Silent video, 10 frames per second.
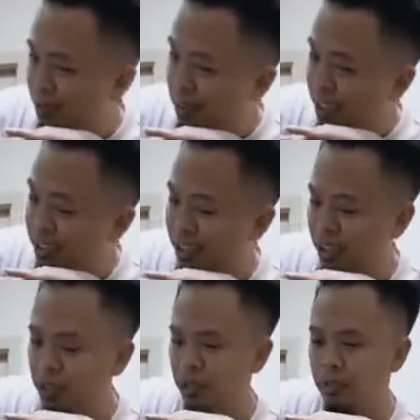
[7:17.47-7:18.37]
feel that
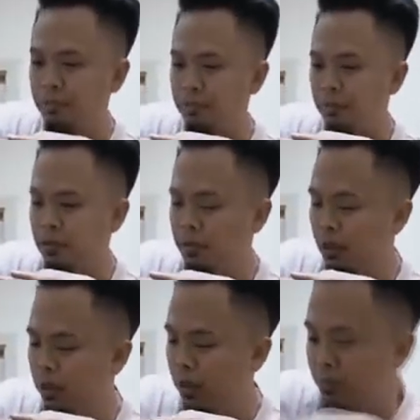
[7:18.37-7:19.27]
tension mm -hmm.
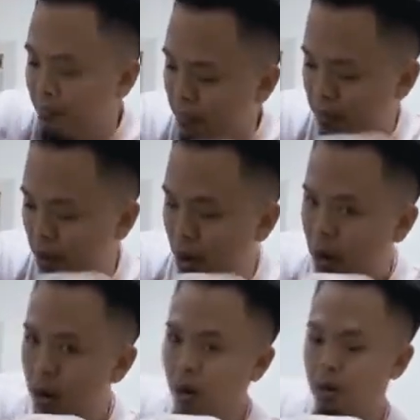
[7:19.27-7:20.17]
right there.
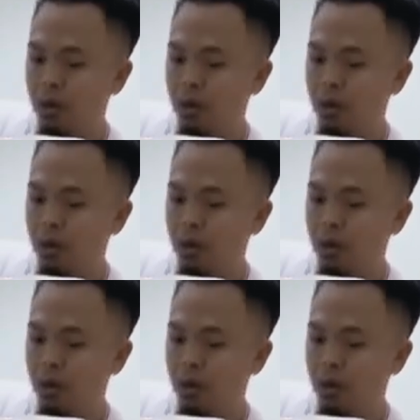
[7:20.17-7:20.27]
Oh.